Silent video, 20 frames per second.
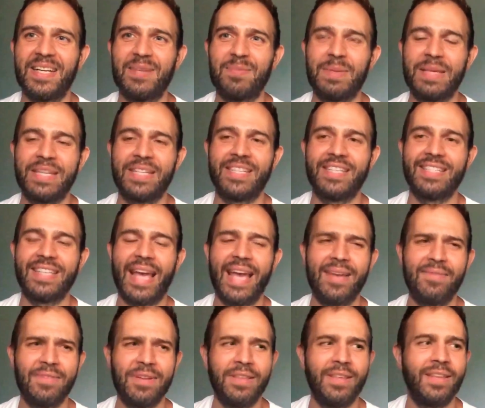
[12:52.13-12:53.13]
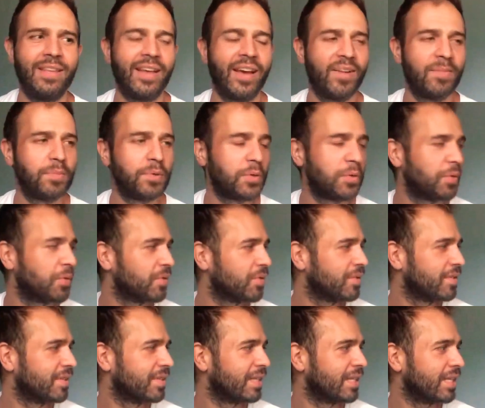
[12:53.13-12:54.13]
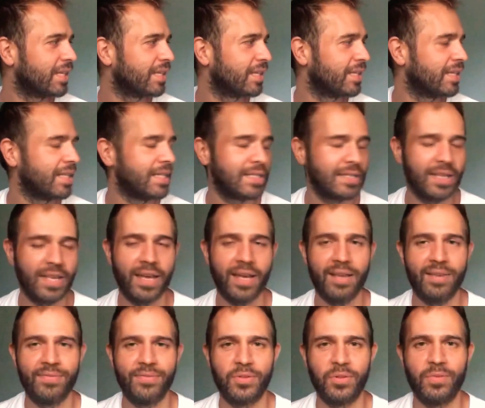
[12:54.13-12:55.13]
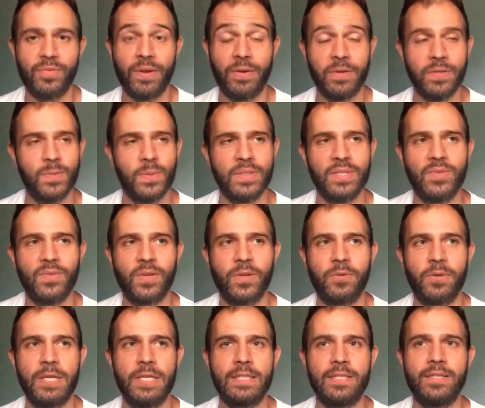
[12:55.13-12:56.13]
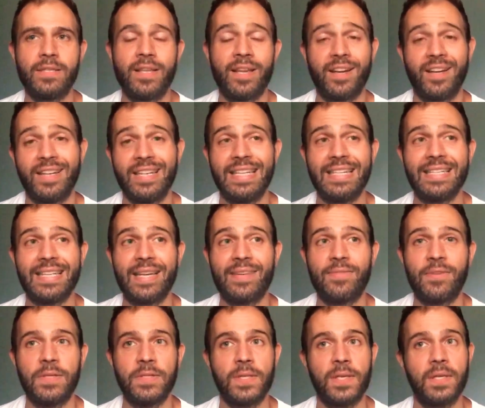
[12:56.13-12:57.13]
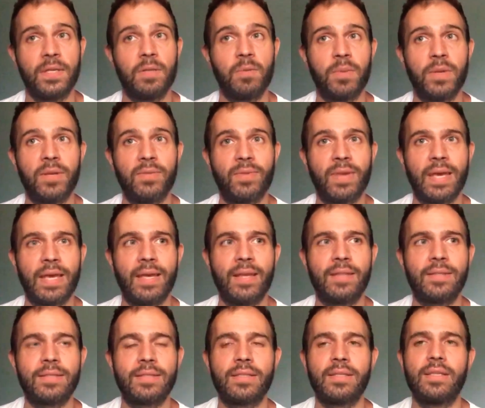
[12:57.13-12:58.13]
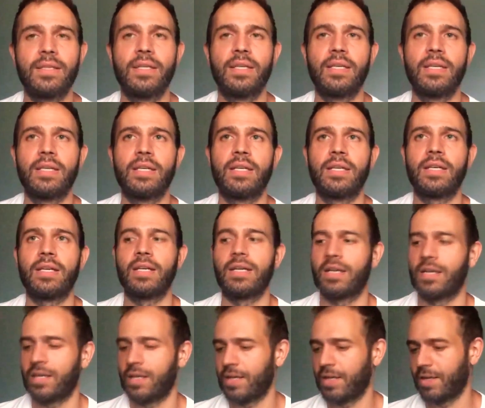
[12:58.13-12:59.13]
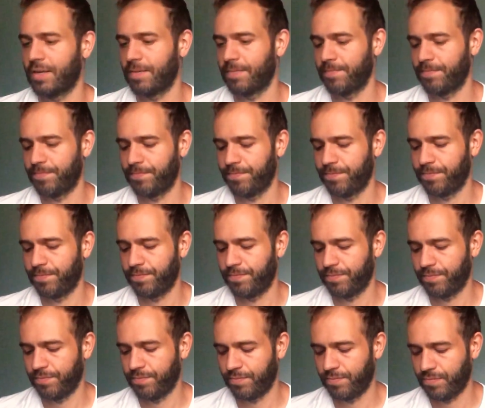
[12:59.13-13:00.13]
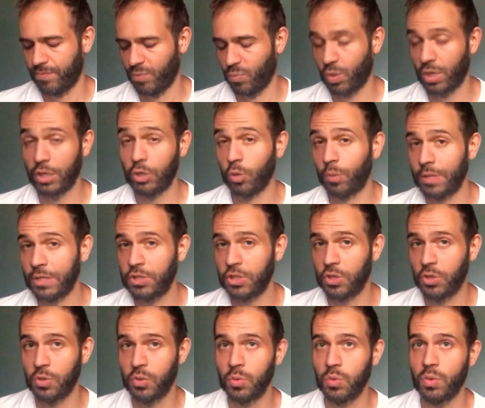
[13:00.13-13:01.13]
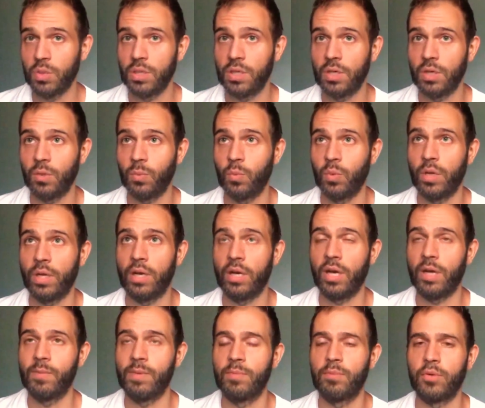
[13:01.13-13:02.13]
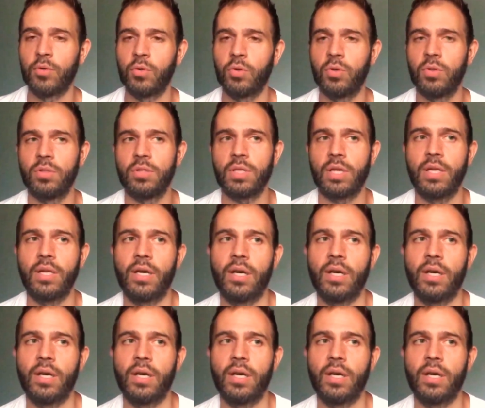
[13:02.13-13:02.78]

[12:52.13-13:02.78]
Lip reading: because everything that I brought is there for a very specific reason and I need every single bit of kit. What I normally do when I'm abroad and